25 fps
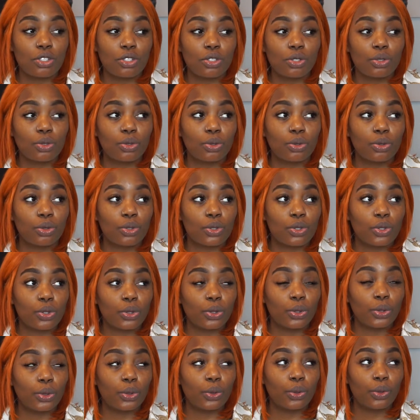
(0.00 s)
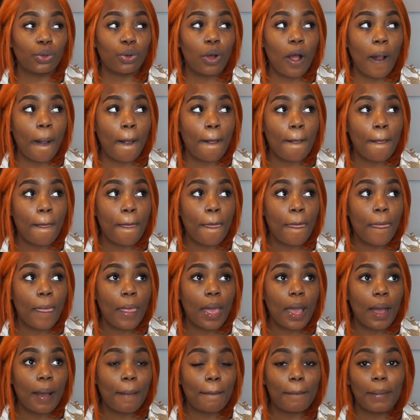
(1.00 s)
due to
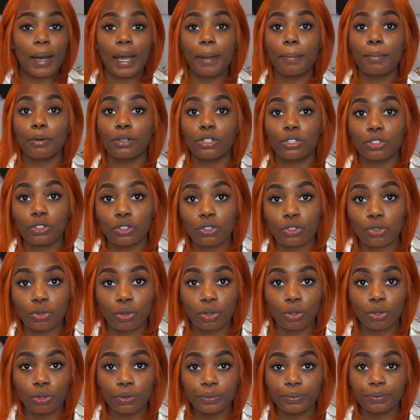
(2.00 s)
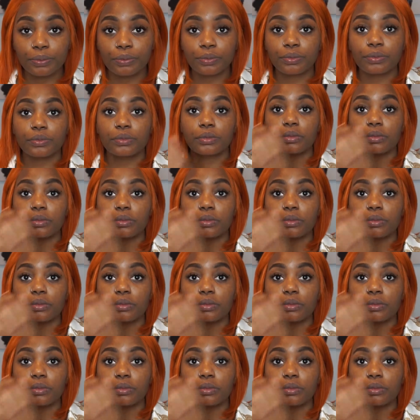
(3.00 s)
my birth control.